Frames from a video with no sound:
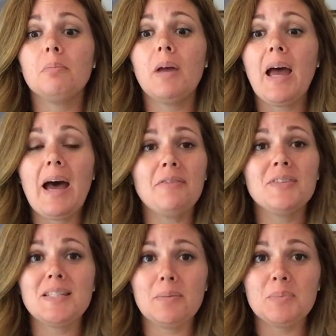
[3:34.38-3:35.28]
have
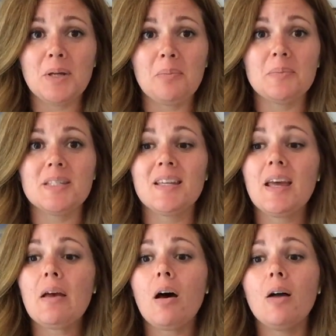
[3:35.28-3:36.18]
symptoms,
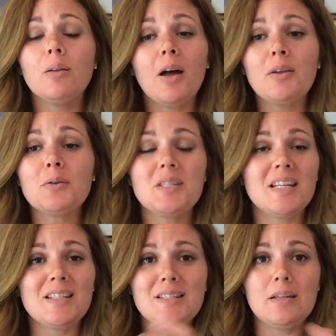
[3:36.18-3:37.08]
a lot of those
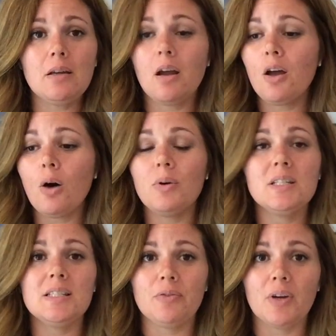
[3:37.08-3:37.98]
things go
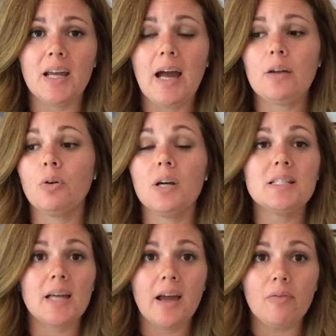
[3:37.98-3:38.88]
into different
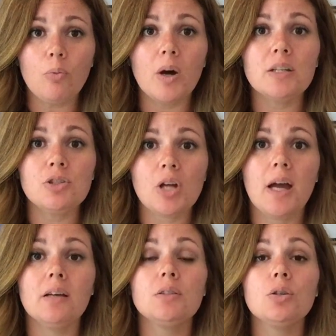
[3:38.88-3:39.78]
categories. I have one
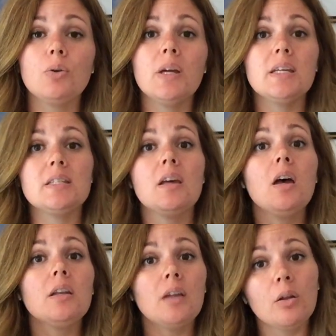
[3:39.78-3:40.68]
child who is
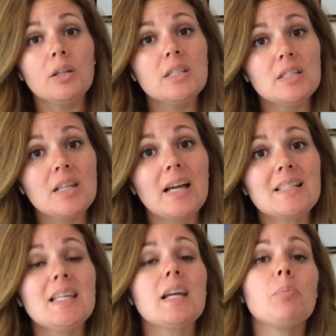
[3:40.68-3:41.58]
not only
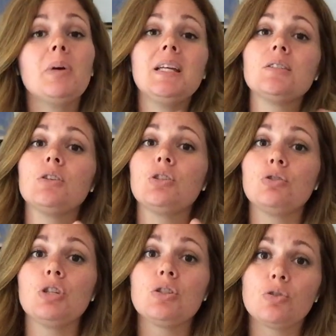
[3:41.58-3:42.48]
dyslexic, but he is also
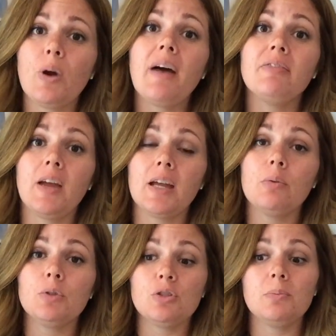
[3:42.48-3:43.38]
dysgraphic,
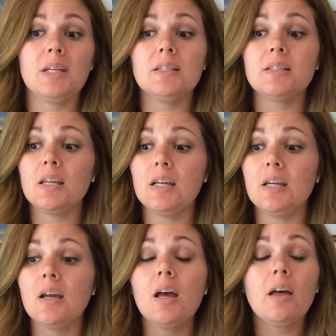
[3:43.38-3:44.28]
which means
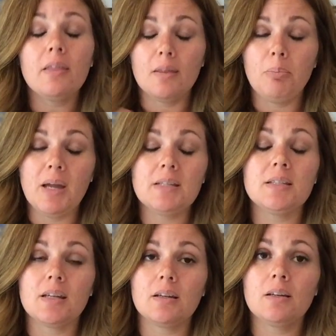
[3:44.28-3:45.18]
the
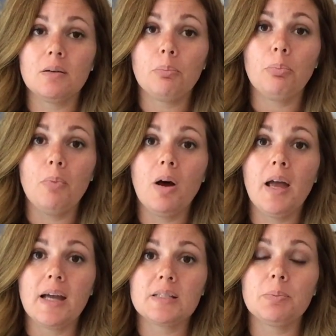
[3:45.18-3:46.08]
basic
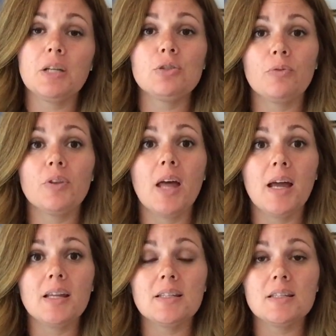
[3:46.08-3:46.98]
explanation for
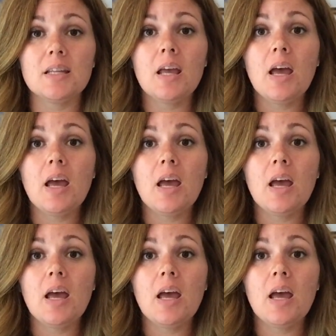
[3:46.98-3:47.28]
that is